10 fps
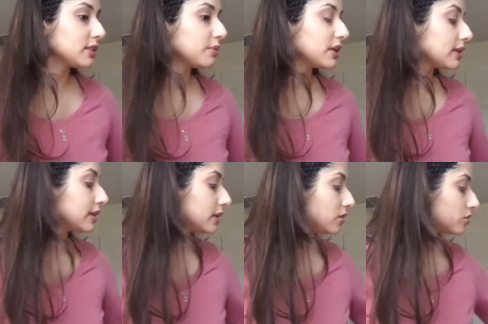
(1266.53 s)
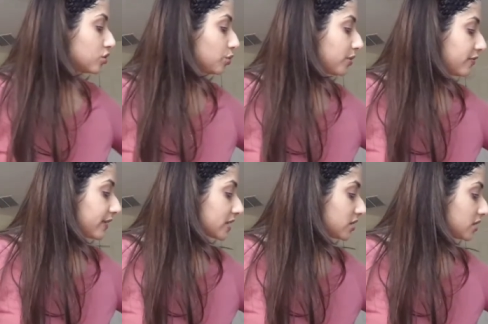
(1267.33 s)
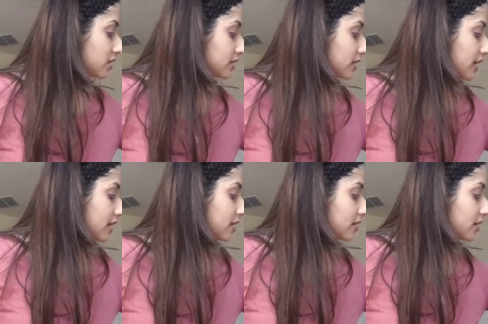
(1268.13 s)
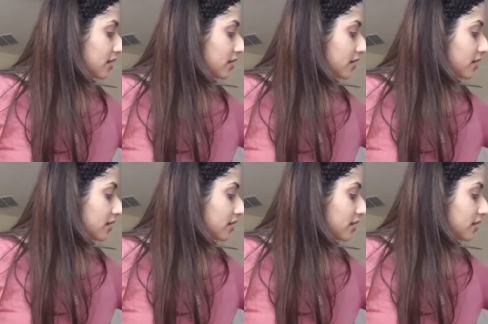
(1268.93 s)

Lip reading: to be a little too perfectionist and